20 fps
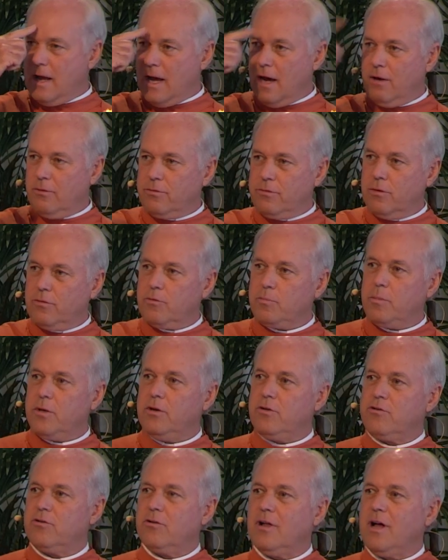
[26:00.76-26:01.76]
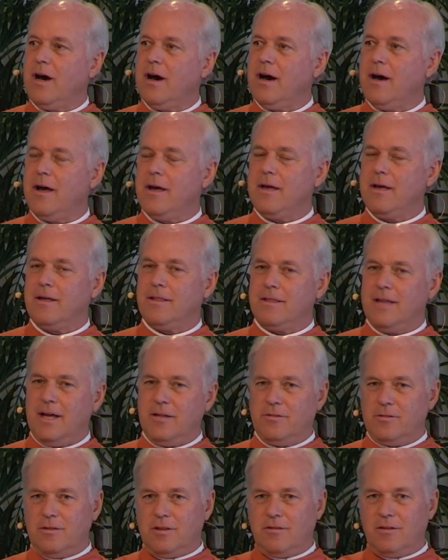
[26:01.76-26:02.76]
and out the spiritual eye.
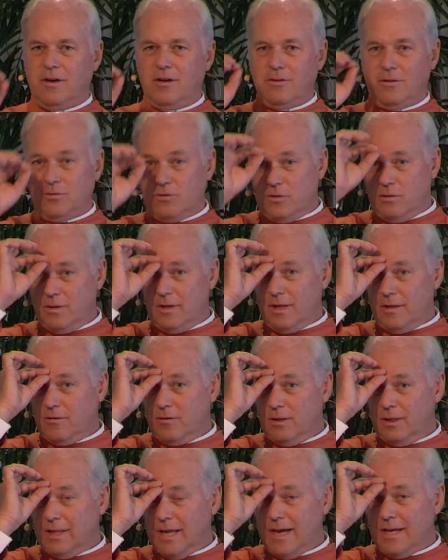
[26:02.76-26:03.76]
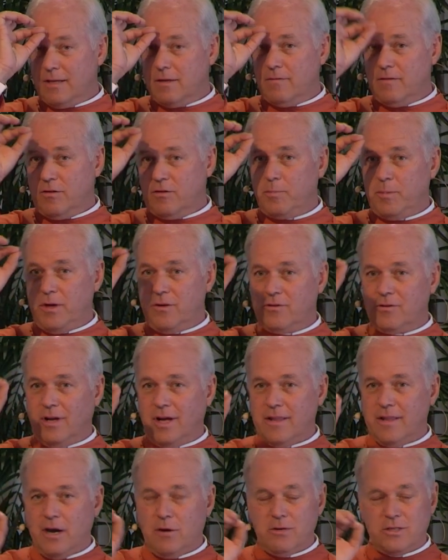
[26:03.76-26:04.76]
That's the tunnel to the light of the
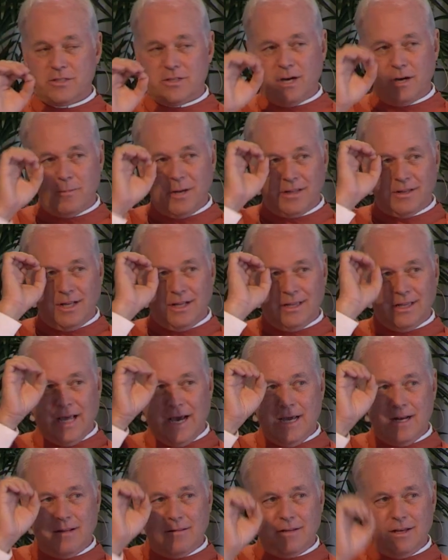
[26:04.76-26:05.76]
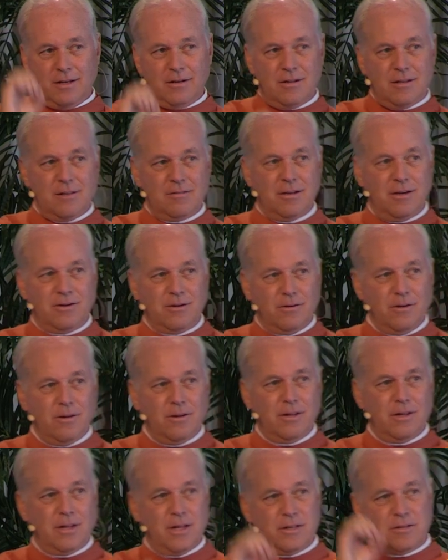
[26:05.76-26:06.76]
spiritual eye. They always talk about the light at the end of the
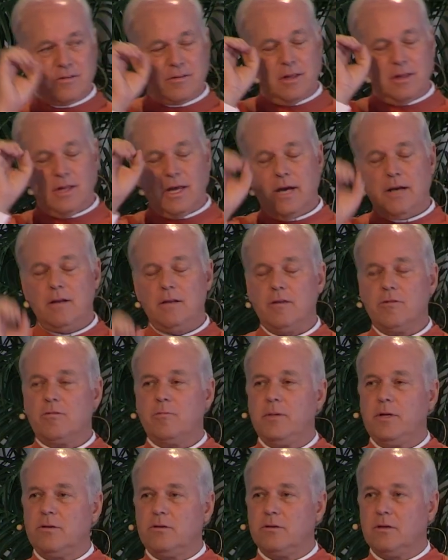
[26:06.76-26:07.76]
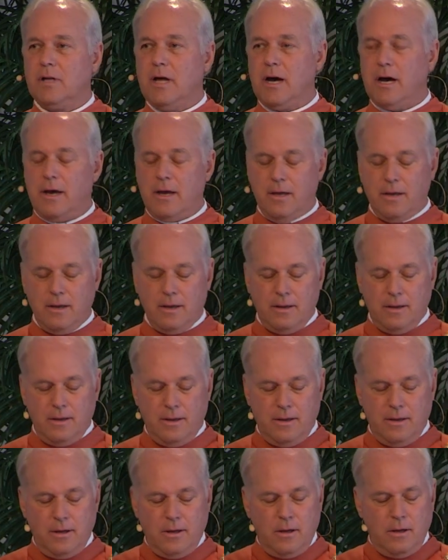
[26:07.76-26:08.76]
tunnel. That's the light of the spiritual eye.
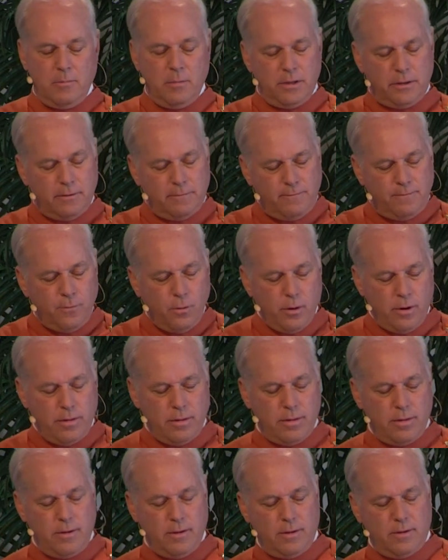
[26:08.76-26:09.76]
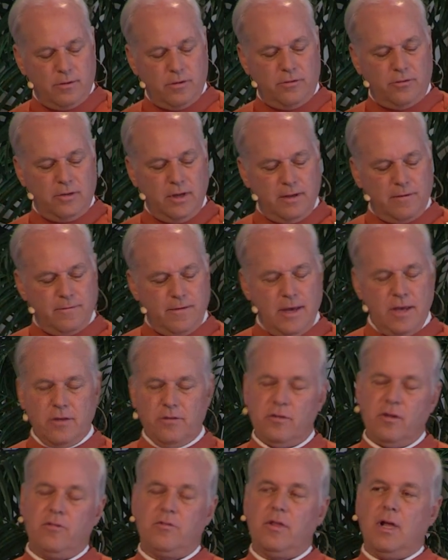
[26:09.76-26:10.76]
But the fourth distinct
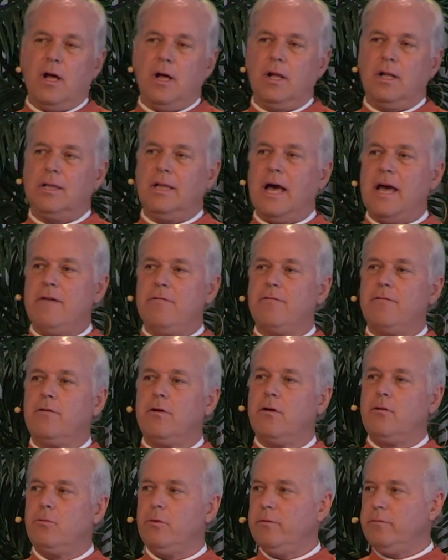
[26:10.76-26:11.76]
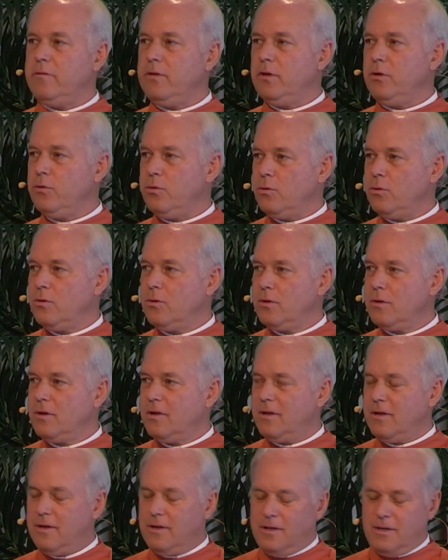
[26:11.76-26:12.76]
phase is the life review.
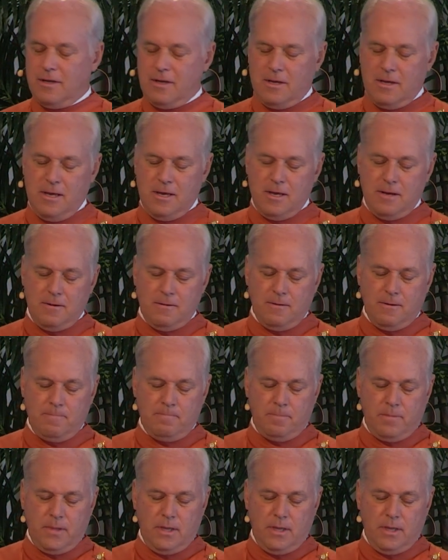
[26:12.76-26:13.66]
And